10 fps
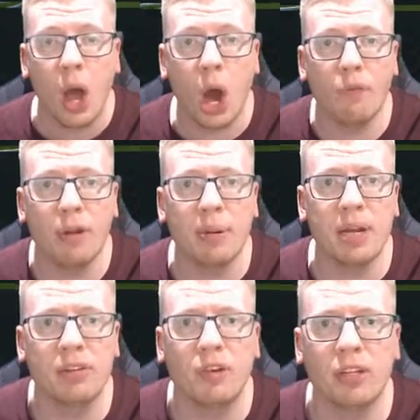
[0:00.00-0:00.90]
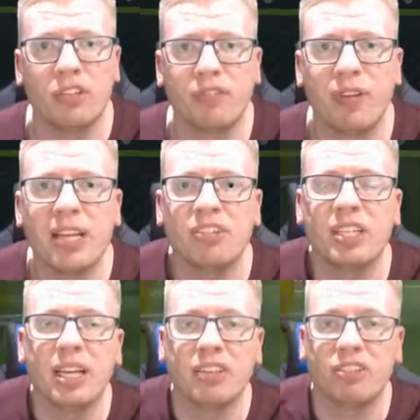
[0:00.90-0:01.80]
Hopefully we don't face
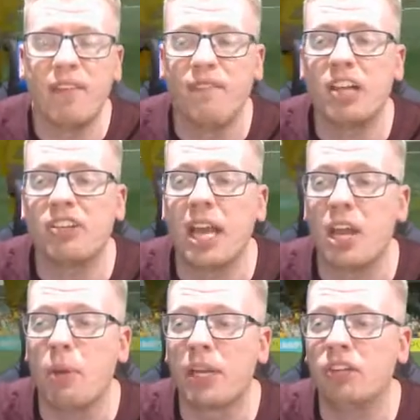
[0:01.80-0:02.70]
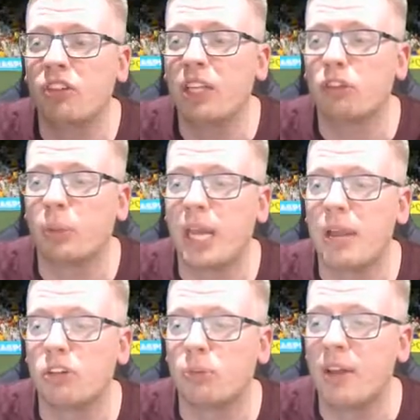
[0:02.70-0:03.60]
the same fate again, and we can see this one
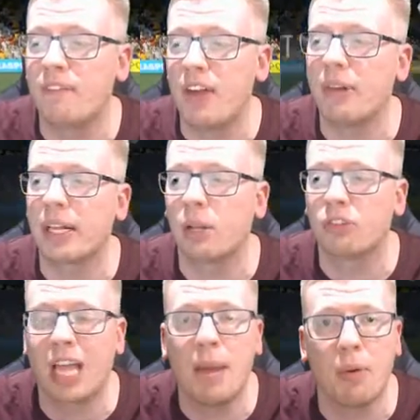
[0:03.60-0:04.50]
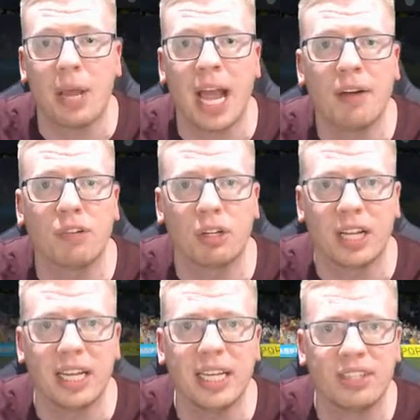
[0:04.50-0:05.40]
out. It's been a very close game, but we have got
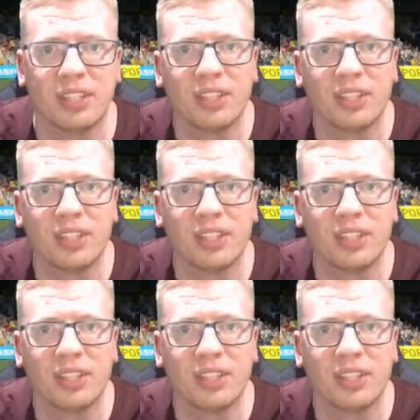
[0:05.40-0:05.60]
the lead.